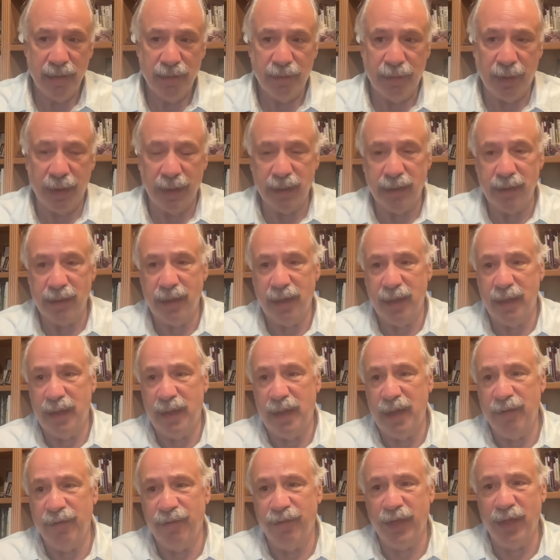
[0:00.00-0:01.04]
but
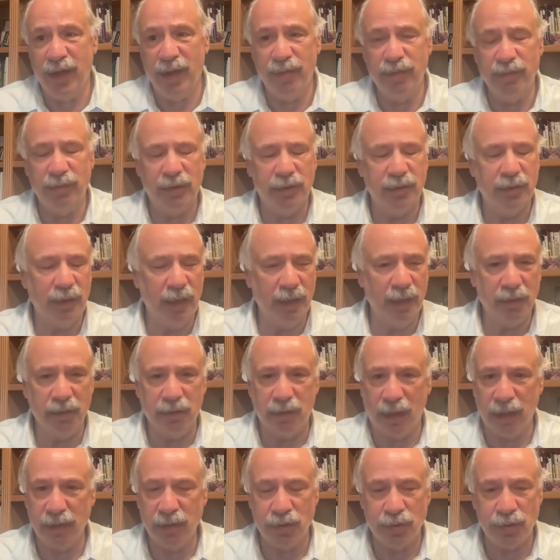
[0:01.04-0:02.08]
give them little
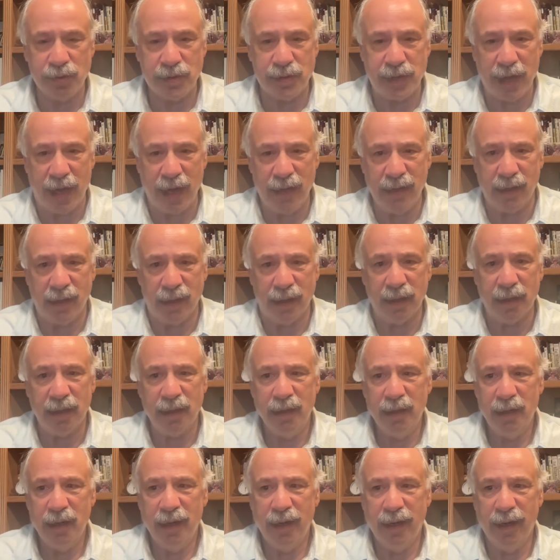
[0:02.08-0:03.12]
understanding
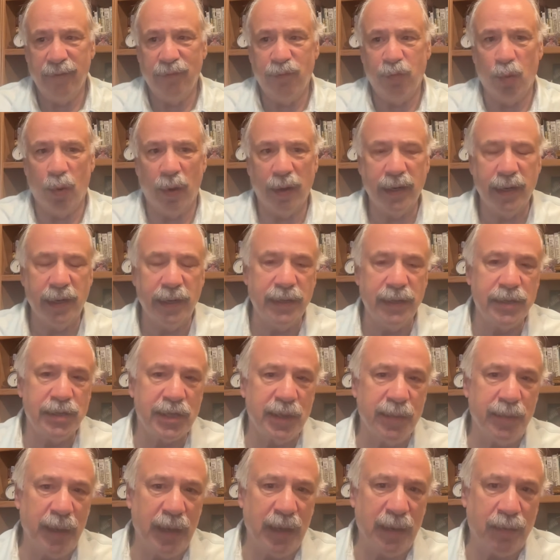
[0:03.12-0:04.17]
of what it is
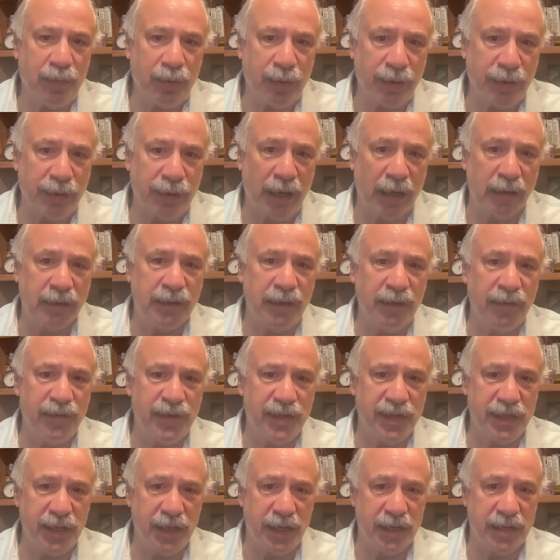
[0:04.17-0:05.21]
to be a productive
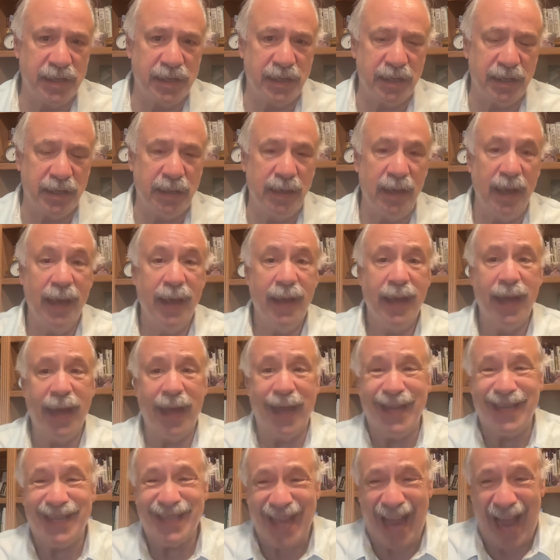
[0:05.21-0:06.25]
citizen,
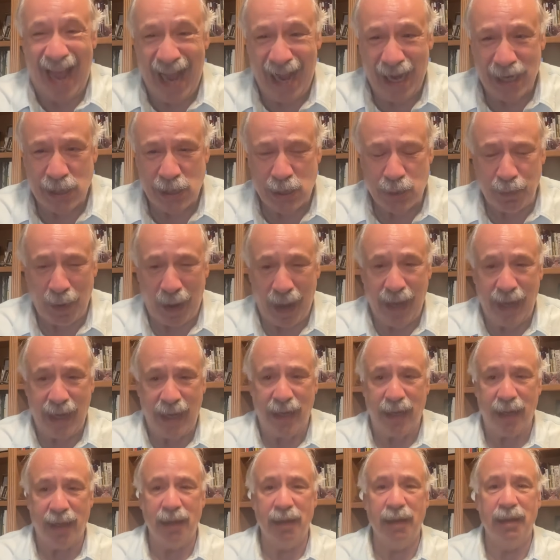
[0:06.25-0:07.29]
a tax
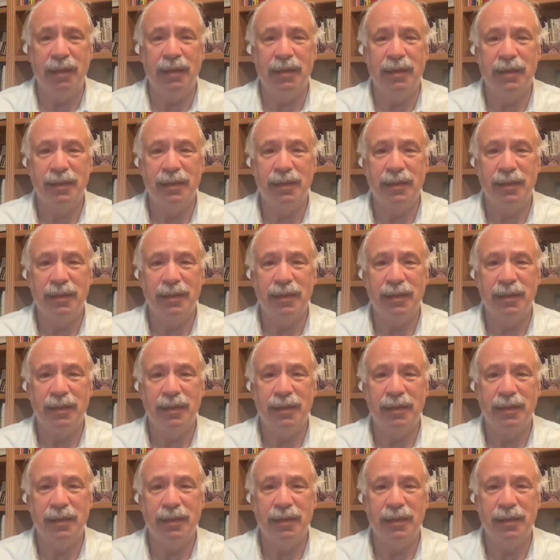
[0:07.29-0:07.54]
paying,